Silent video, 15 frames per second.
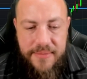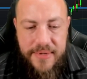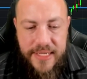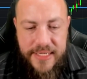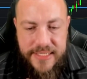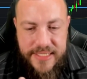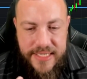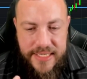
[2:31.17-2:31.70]

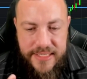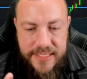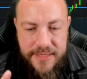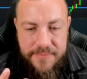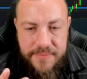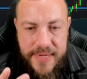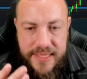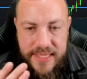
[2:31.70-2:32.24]
like I said, to
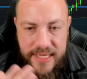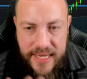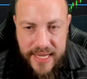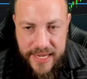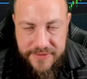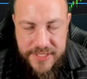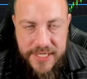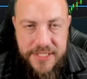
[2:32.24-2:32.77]
make the
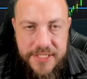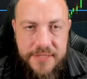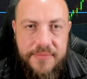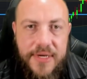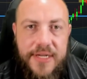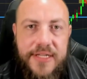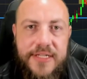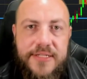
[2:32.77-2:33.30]
life-changing
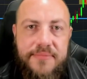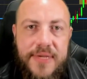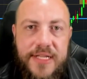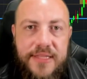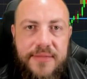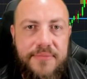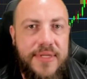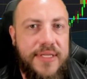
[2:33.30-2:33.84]
money, to
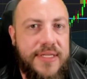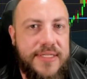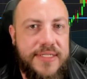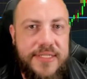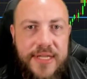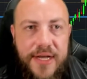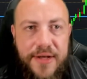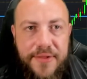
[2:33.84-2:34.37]
make the millions of
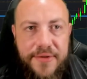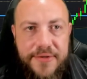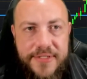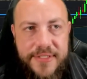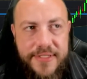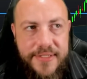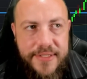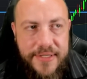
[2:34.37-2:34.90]

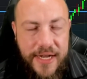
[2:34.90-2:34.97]
dollars,